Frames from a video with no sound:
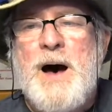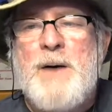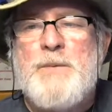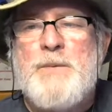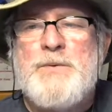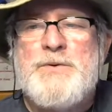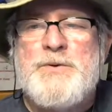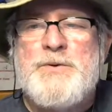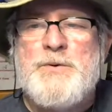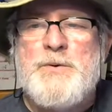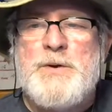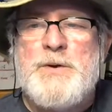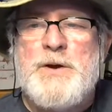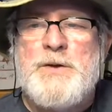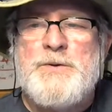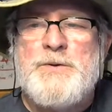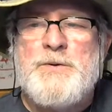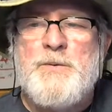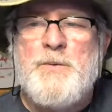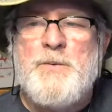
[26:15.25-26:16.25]
I was doing
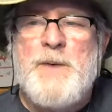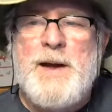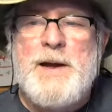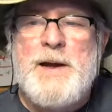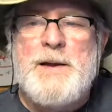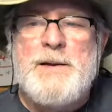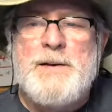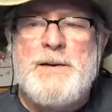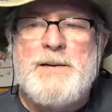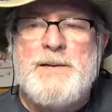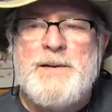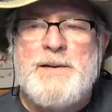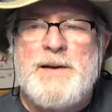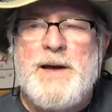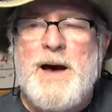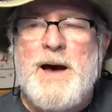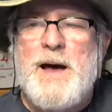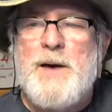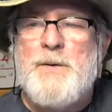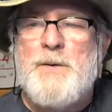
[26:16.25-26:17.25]
it the way
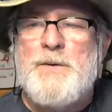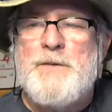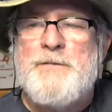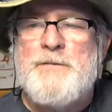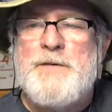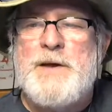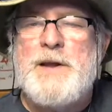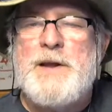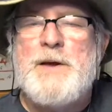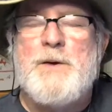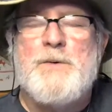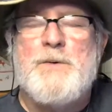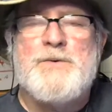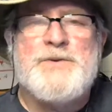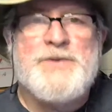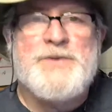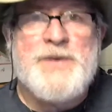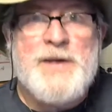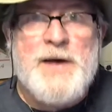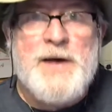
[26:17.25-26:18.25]
the guy on the video
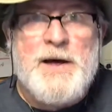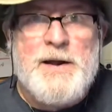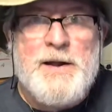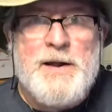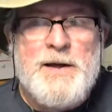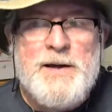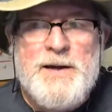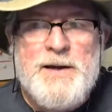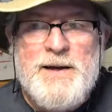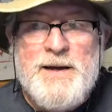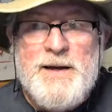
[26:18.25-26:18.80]
said.